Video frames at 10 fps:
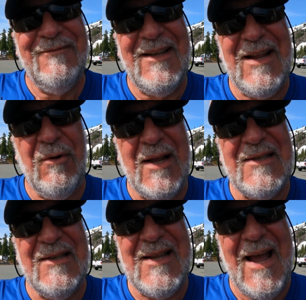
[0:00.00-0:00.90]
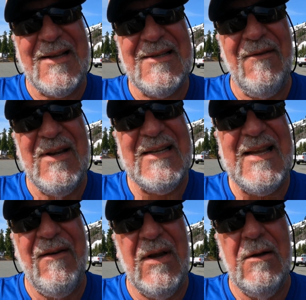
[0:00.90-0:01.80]
Ain't that right, Syntax
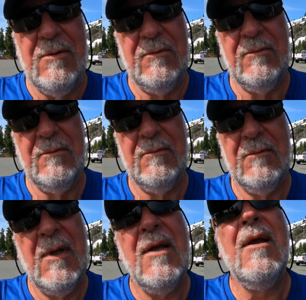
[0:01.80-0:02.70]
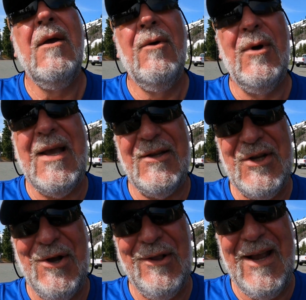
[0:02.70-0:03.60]
77? We'll catch you all